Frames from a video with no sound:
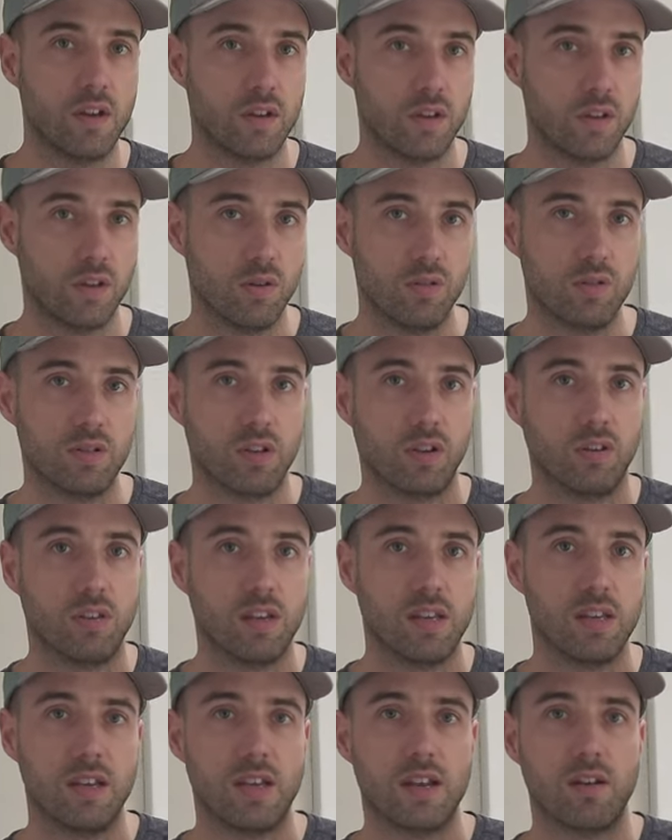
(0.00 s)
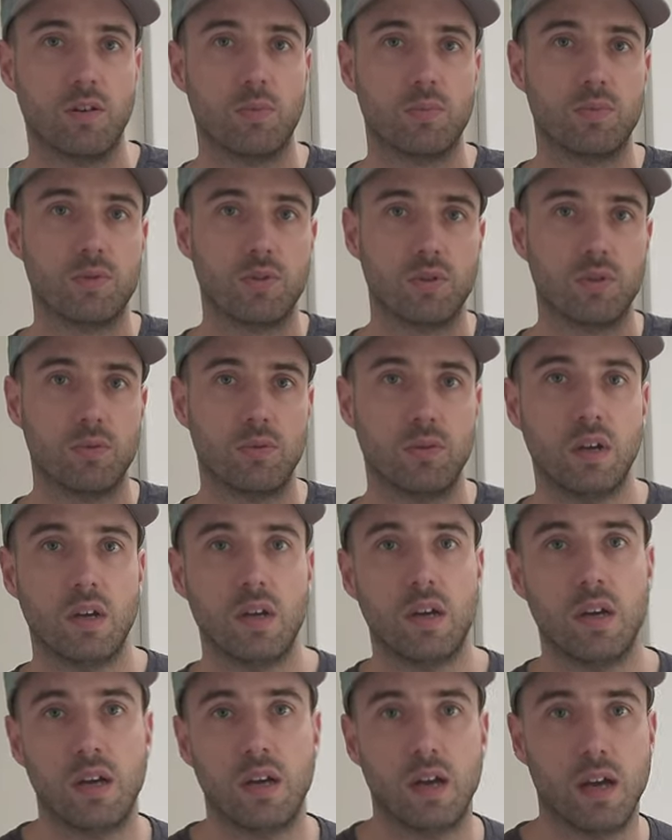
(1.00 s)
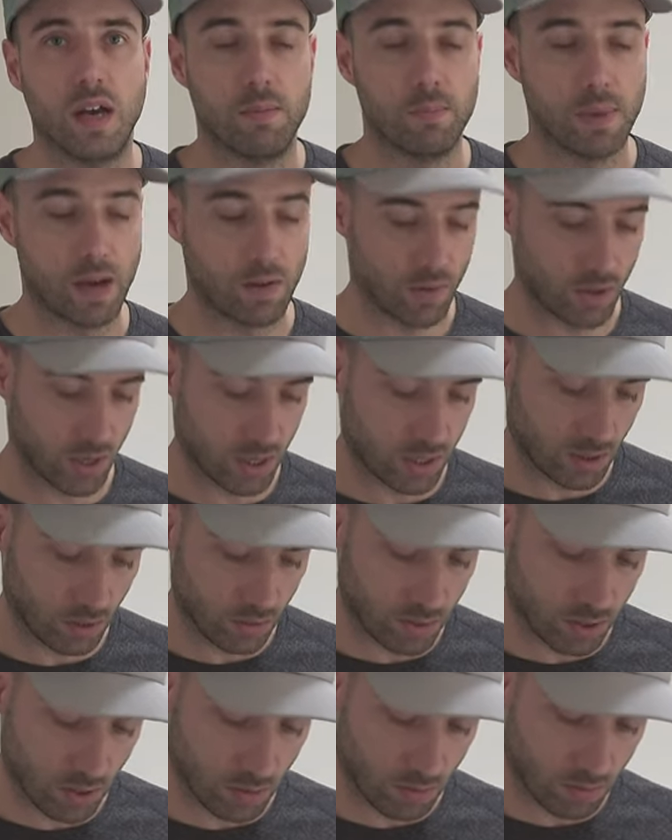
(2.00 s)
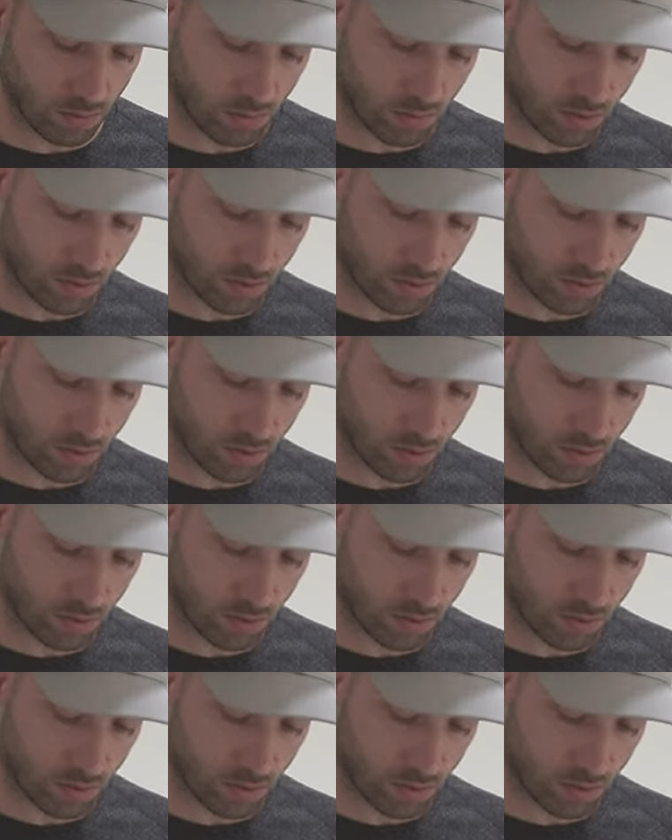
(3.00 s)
use to lead in up to Mount Rangitoto.